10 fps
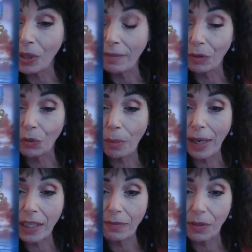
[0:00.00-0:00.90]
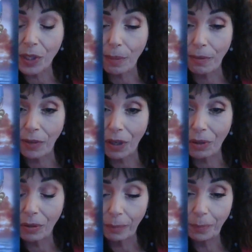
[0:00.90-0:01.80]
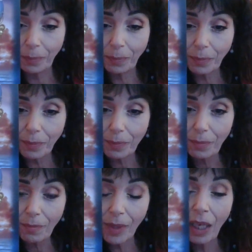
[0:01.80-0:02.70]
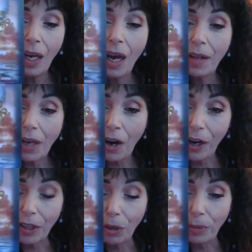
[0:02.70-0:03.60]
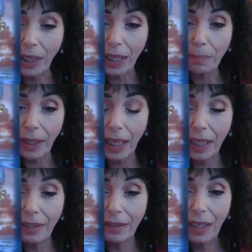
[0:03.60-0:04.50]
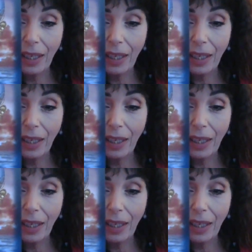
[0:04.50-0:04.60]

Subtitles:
love and romance for some of you. The heart opening up again.